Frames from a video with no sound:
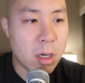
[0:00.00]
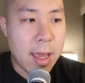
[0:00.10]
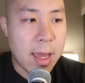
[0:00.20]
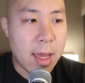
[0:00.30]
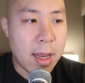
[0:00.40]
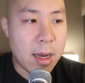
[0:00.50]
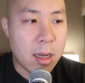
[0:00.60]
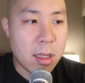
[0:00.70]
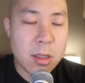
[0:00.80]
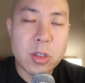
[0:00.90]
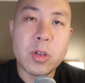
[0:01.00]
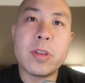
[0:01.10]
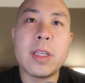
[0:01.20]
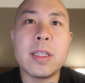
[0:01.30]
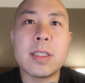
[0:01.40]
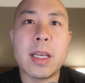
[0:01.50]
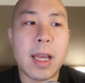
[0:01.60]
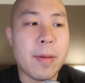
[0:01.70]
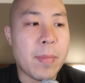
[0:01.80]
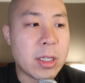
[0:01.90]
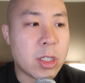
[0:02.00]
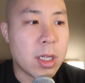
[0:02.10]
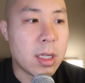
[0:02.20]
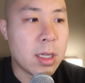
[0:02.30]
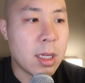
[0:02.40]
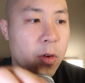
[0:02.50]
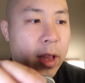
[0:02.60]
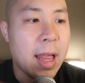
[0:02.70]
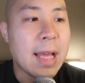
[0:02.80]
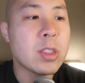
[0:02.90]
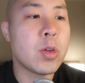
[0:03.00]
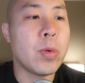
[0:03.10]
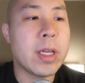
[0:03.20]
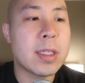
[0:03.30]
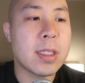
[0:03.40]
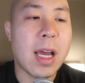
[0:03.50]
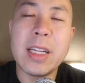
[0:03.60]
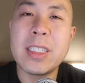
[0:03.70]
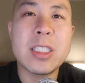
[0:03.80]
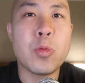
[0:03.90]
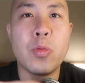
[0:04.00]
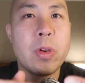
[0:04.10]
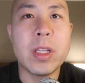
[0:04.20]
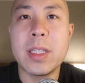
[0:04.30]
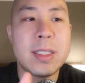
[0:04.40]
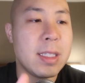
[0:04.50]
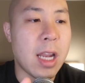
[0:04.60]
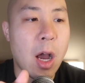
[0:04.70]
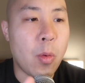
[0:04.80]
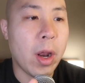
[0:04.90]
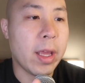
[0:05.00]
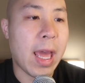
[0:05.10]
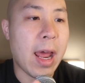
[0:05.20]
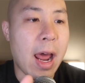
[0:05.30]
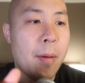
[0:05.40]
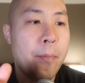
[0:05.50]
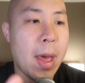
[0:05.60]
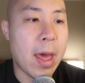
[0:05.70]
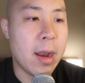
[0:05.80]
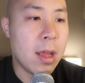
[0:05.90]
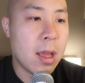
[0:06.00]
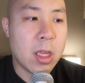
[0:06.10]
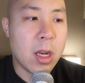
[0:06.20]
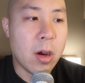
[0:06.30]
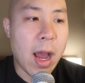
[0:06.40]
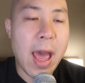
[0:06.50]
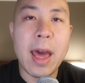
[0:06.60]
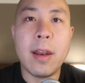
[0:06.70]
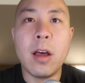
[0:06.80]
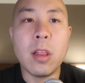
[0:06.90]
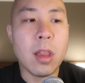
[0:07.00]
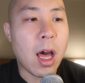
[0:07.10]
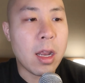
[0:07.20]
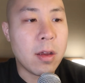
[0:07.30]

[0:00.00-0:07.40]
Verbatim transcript: And the truth is, like I mentioned, for the last two weeks, I just really did not want to get out of bed. You know, I had a lot